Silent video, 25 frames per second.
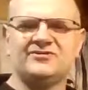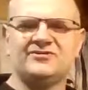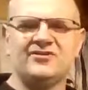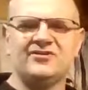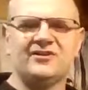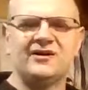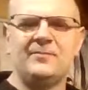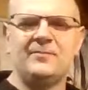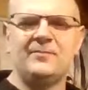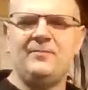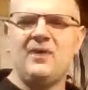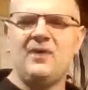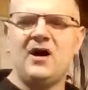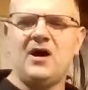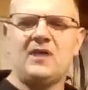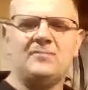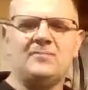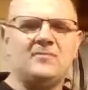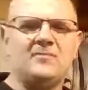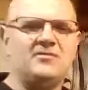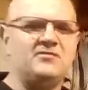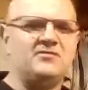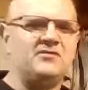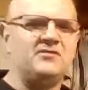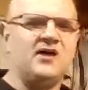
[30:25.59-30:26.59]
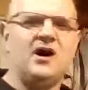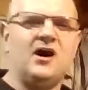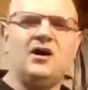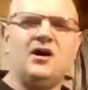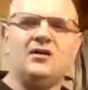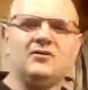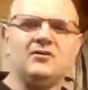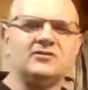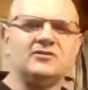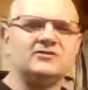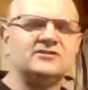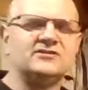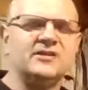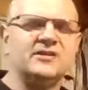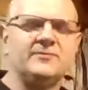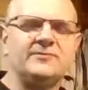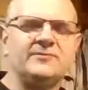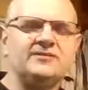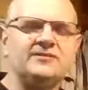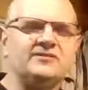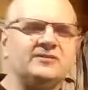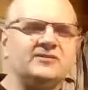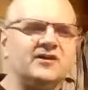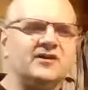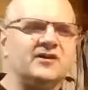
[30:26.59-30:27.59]
They're like a bottom of the dollar
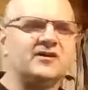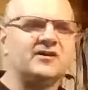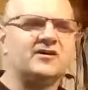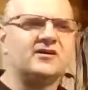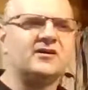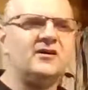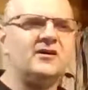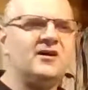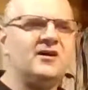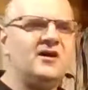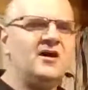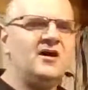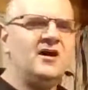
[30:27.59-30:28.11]
semi slick.